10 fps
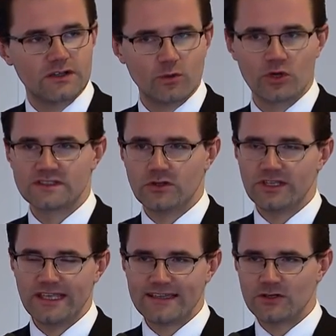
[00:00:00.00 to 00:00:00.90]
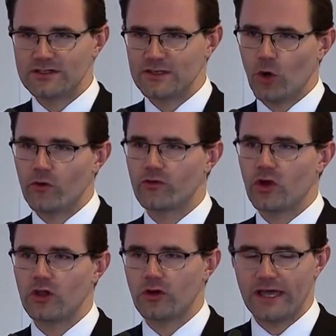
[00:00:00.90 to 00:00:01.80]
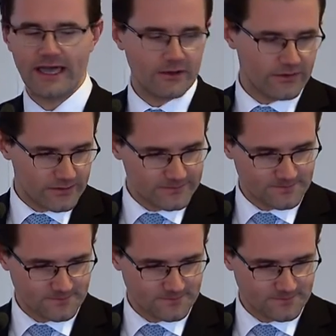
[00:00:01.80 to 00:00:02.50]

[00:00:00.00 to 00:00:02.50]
towards looking at the overall lung health.